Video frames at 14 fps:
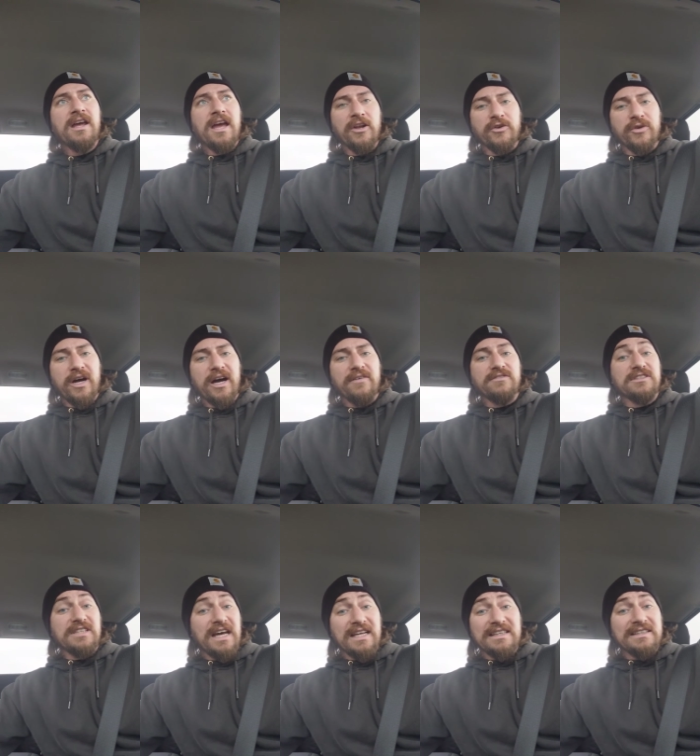and drive
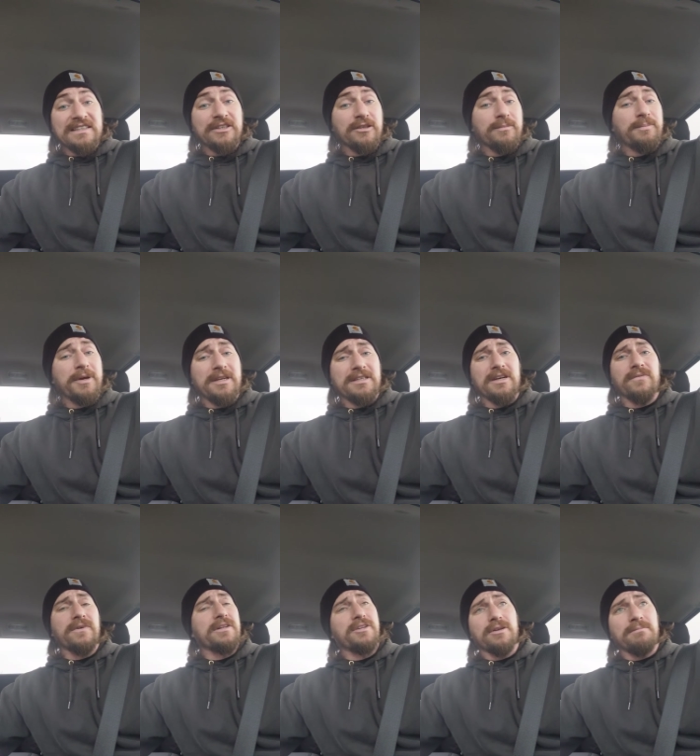just a little bit
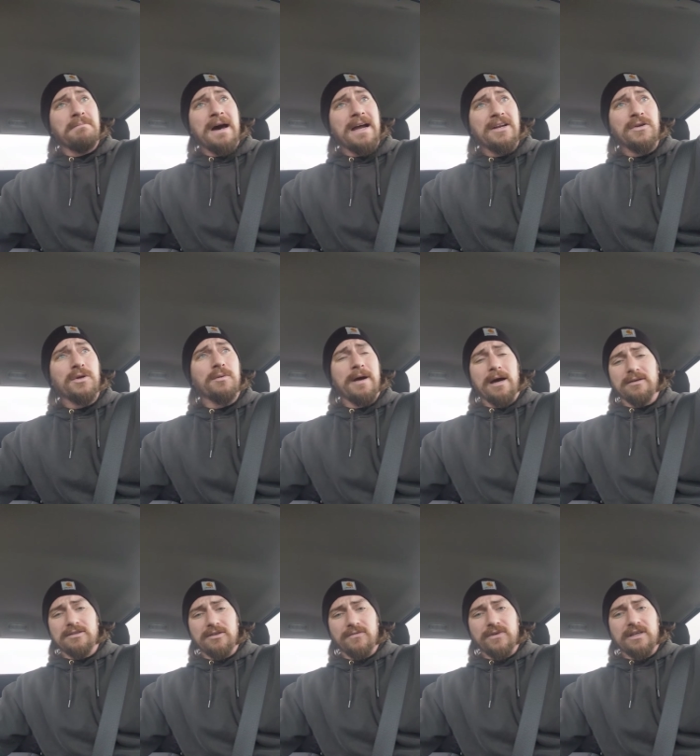different, a little minute amount
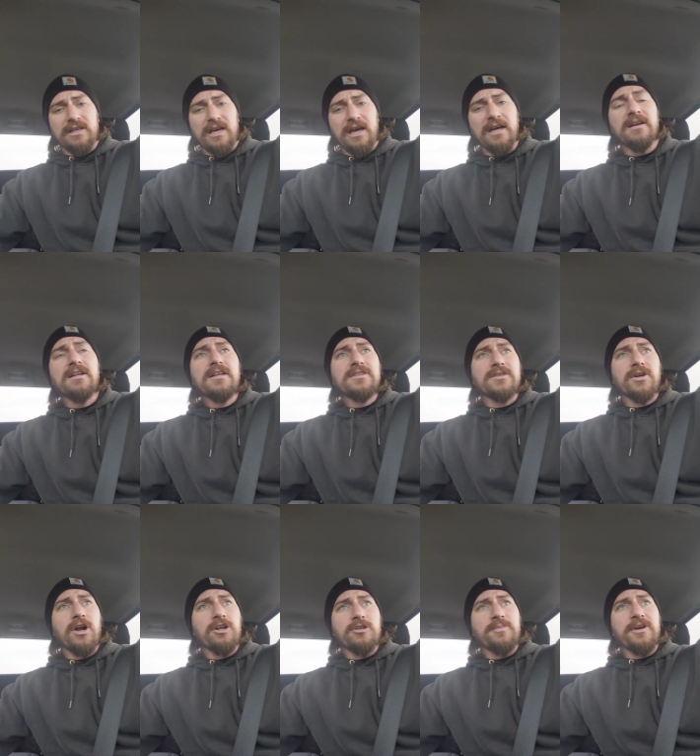different, okay? So it
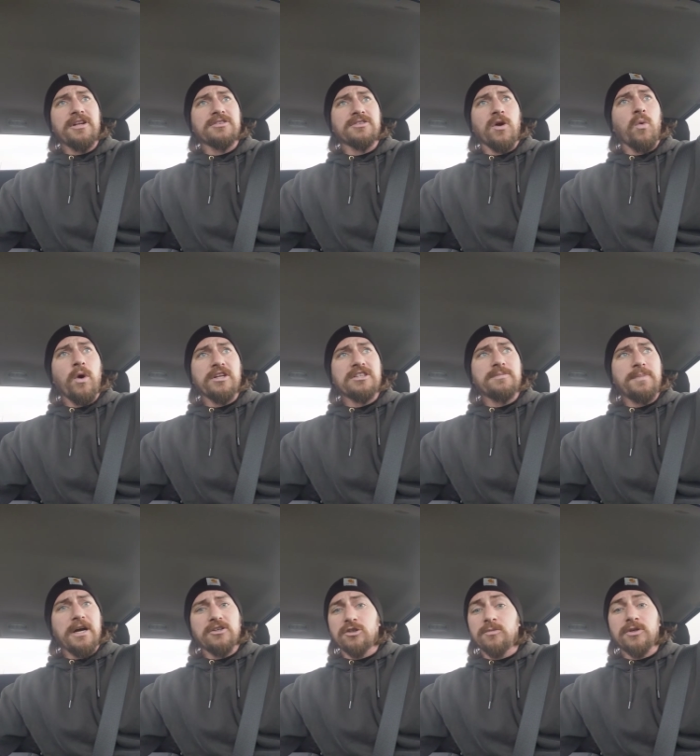all depends on what
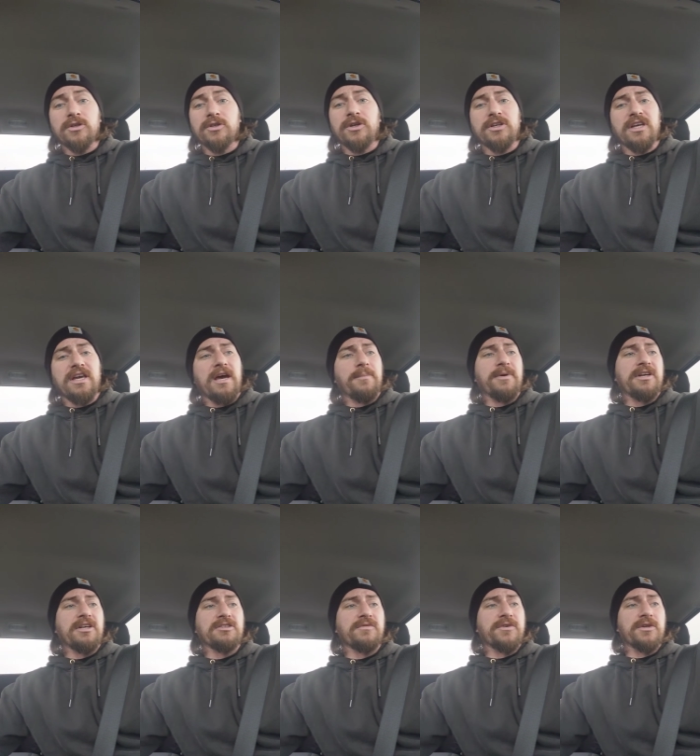spectrum you're looking at,
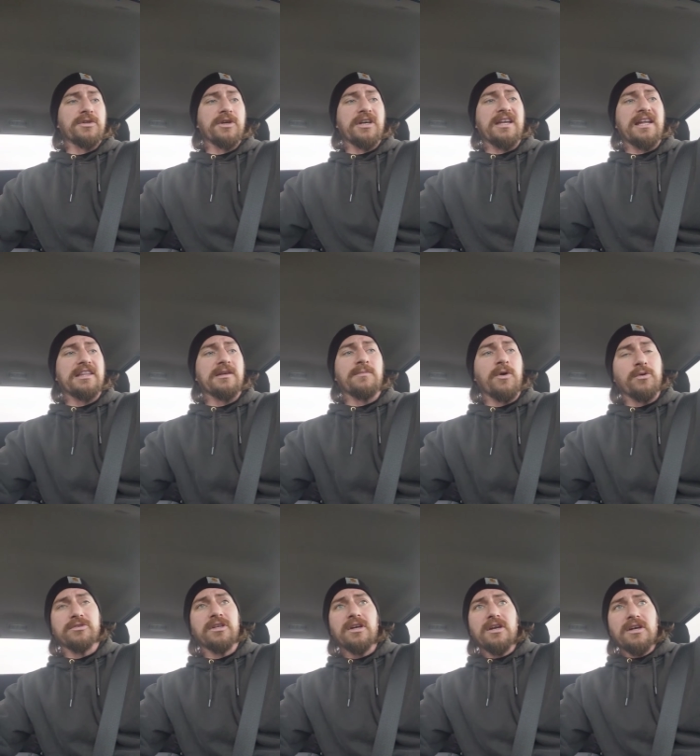because if you're looking at the
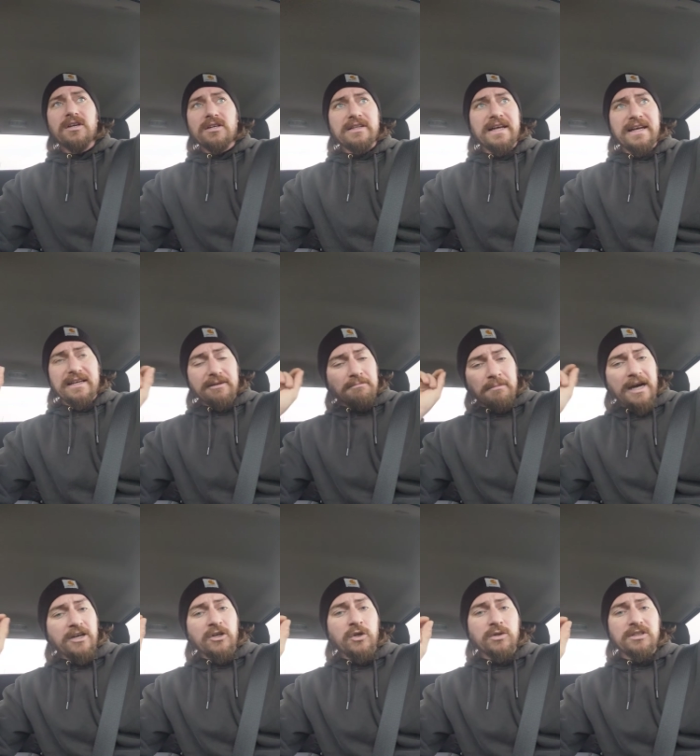most, like,
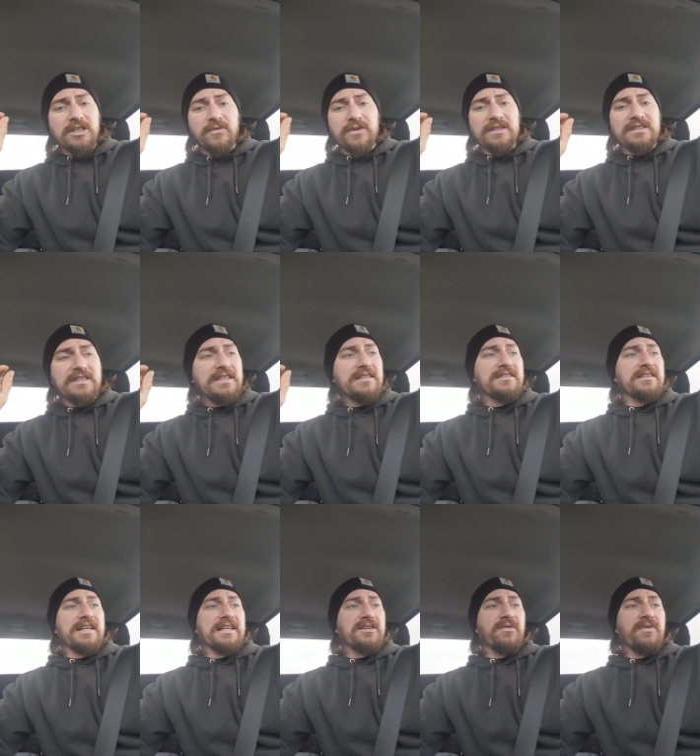minute differences,
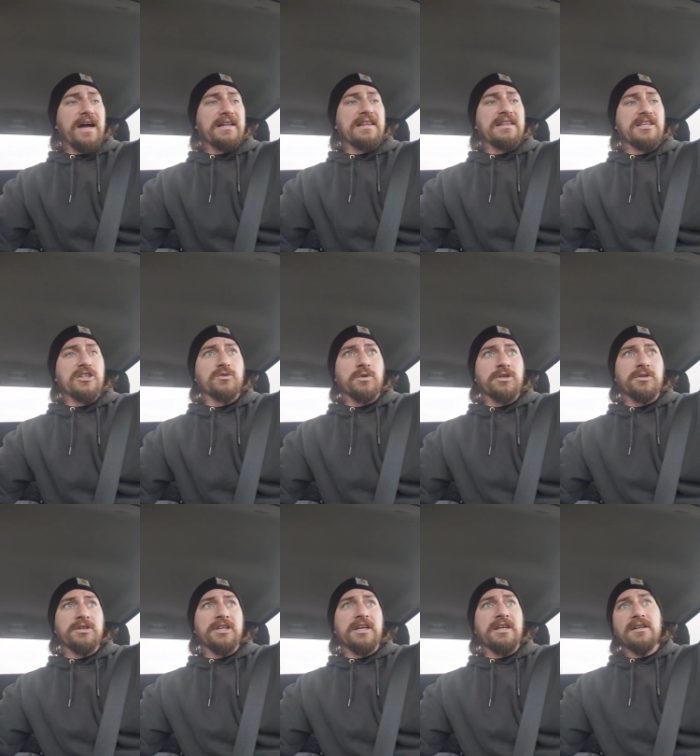like the fact that this one will
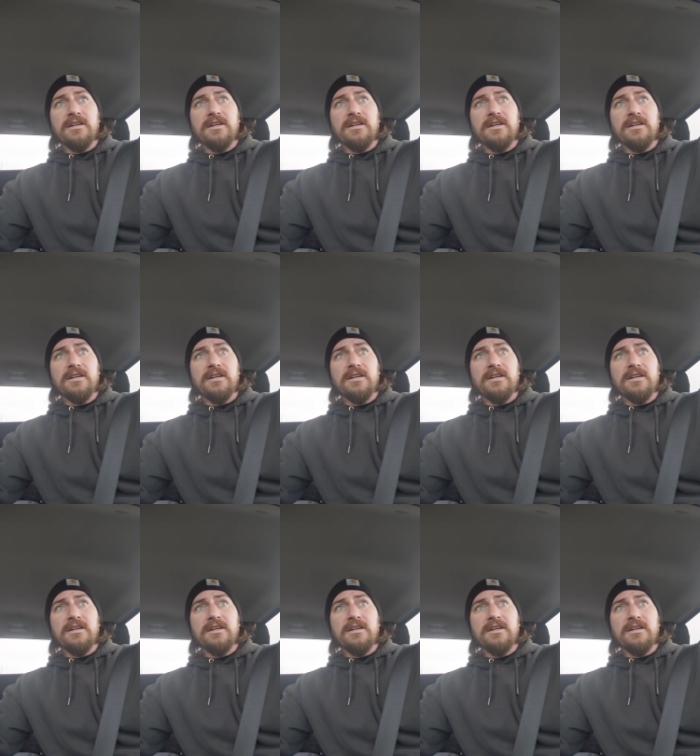get,